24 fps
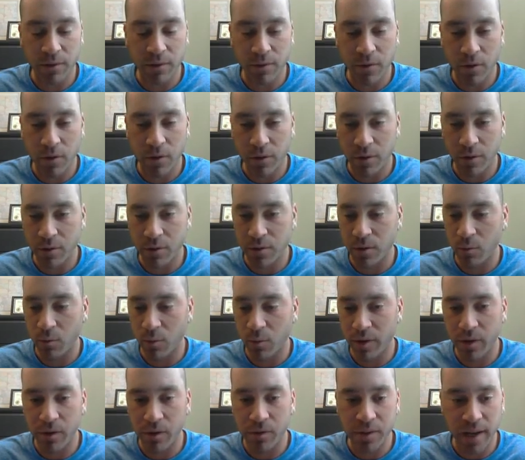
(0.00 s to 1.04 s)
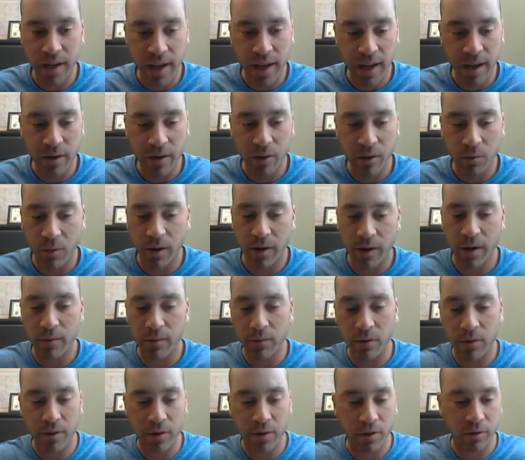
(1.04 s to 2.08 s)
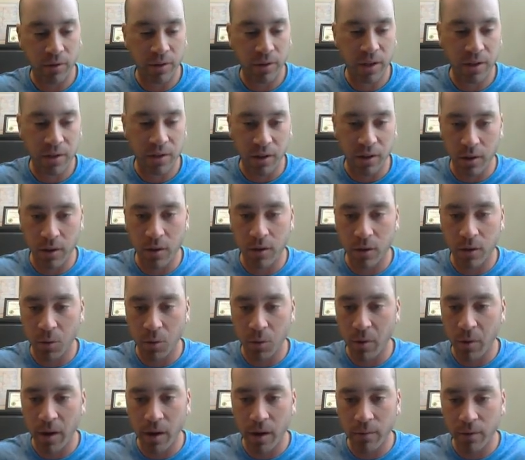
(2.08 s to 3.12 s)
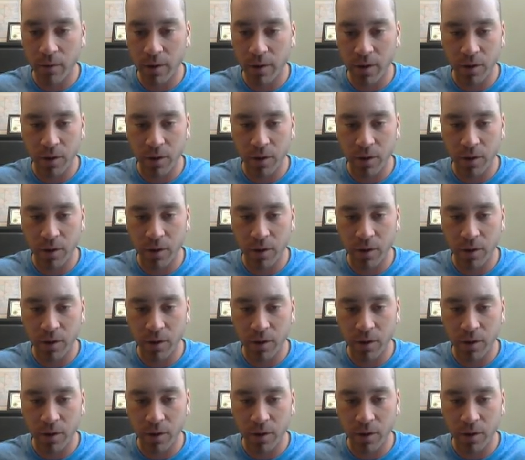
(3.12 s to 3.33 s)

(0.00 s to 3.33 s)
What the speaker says: If you're using Windows 8 or whatever, you'll need to go to wherever